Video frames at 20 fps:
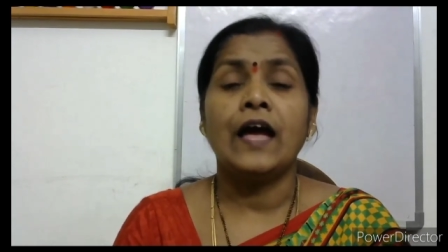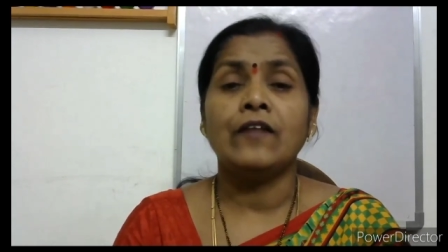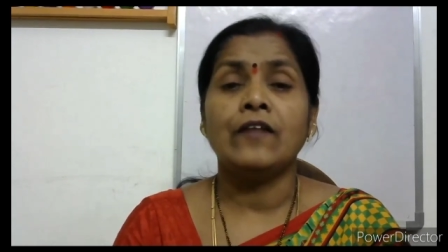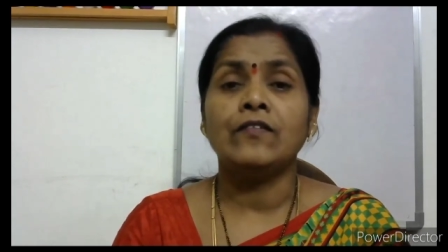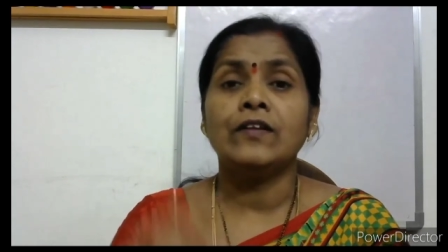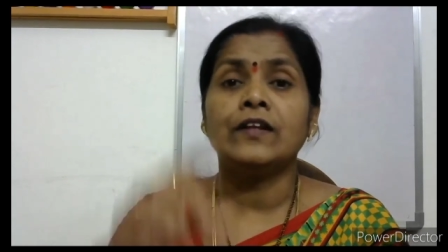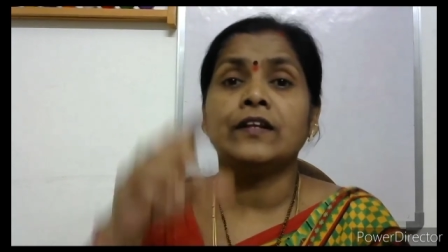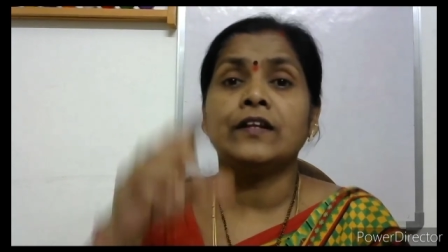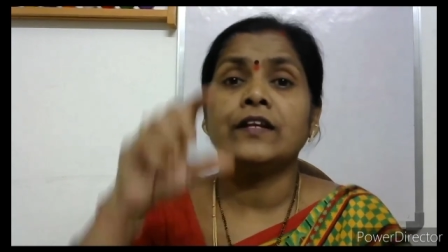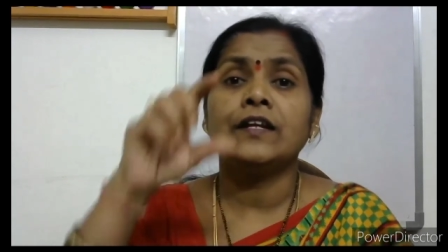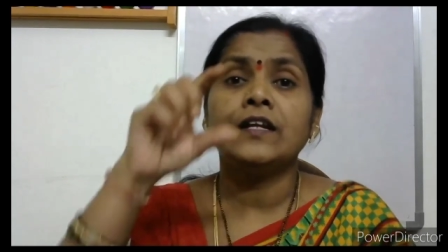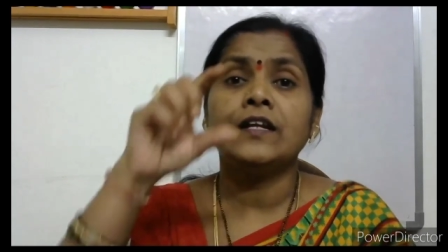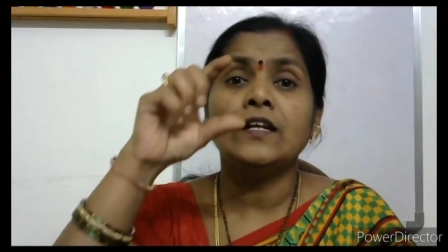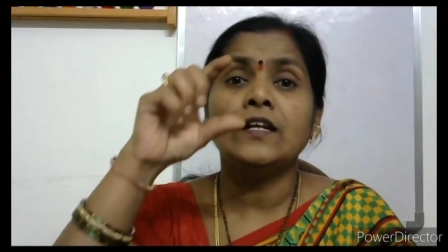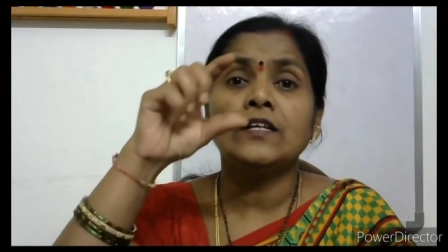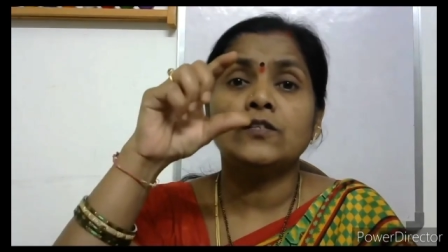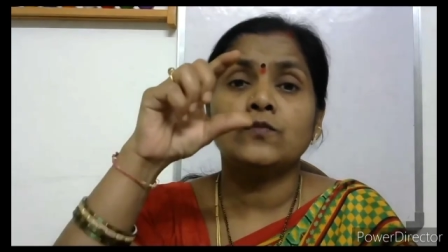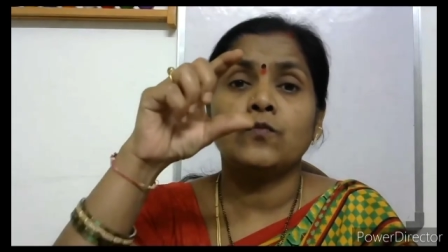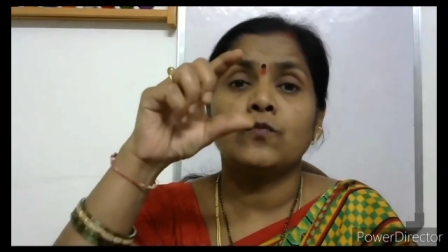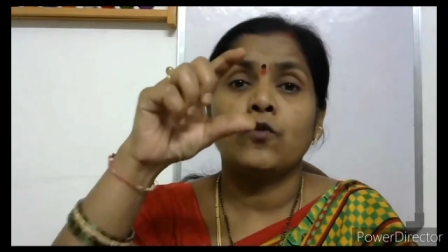I will read
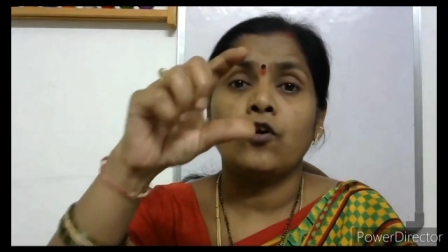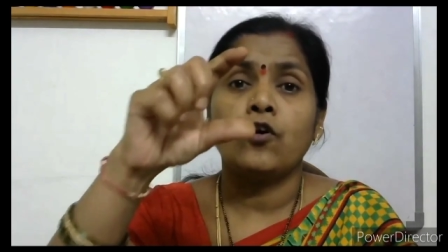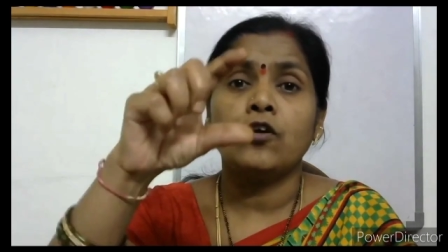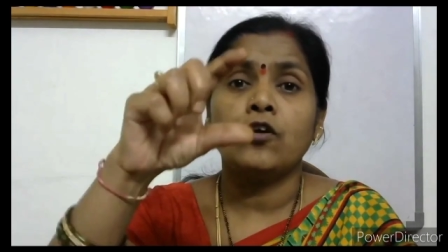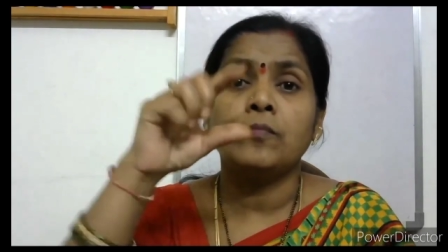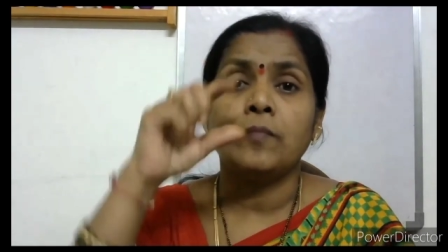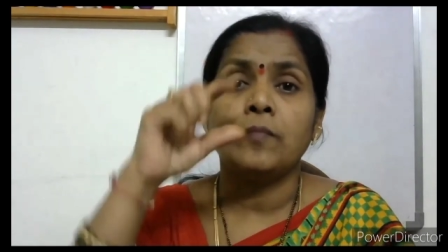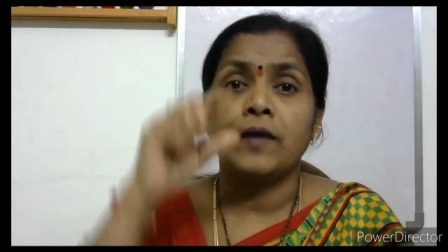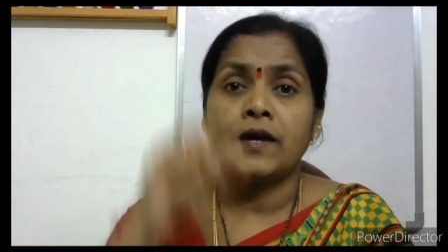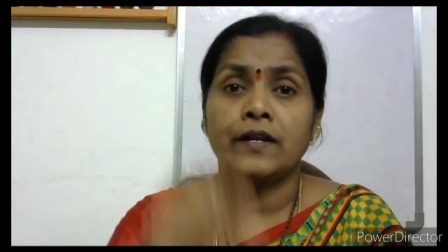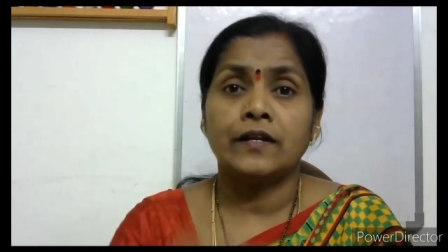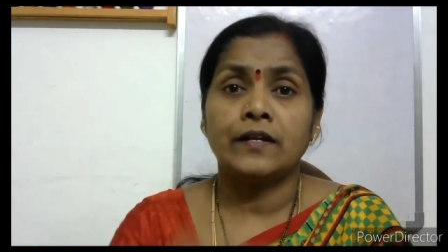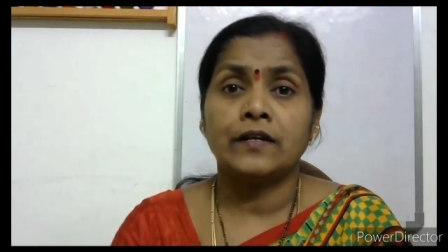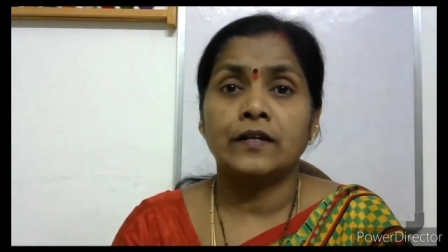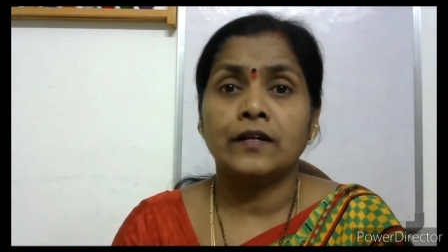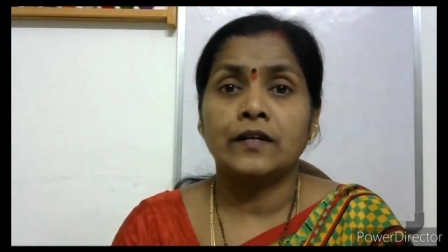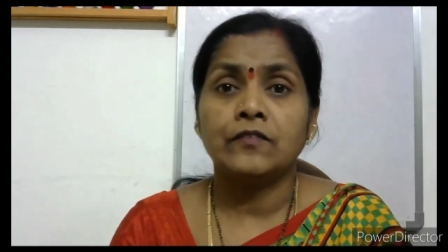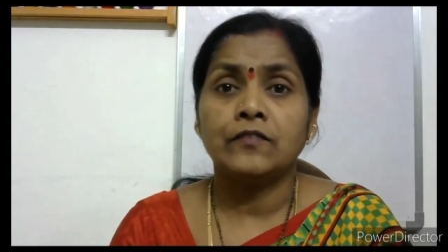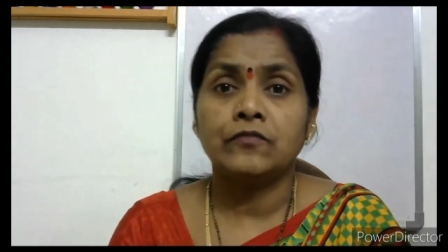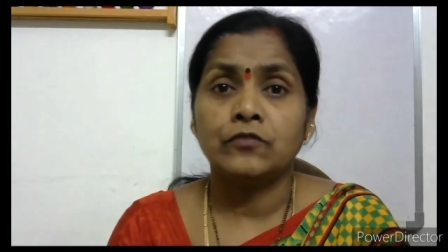a small
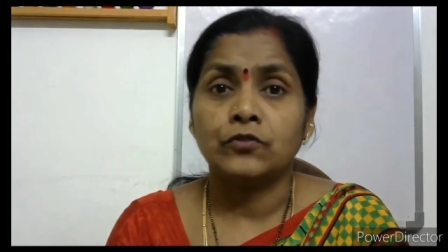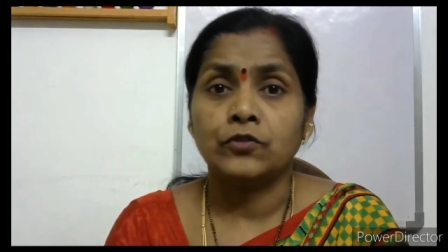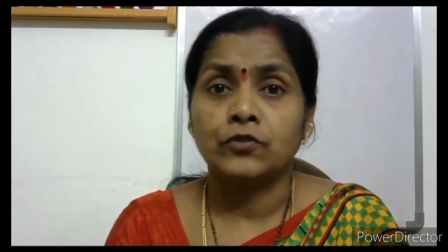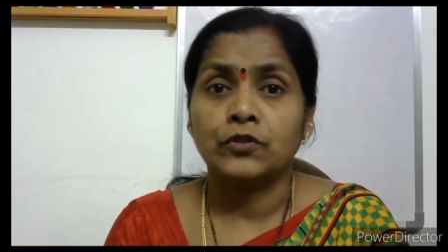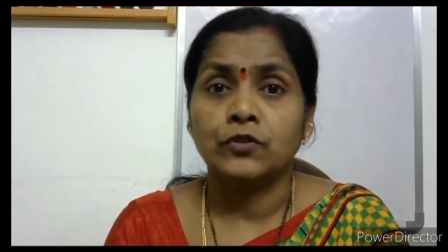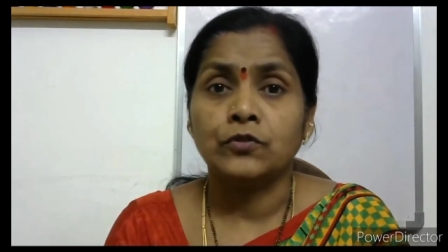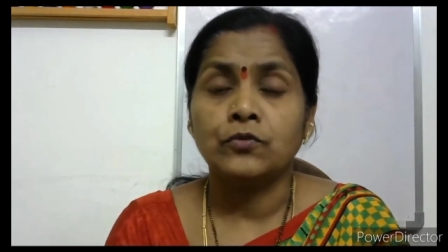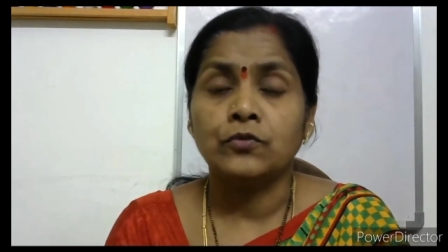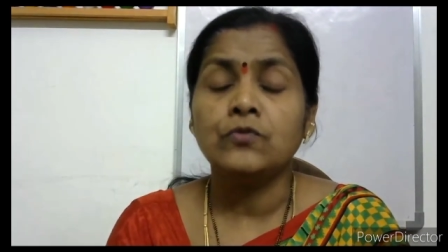paragraph to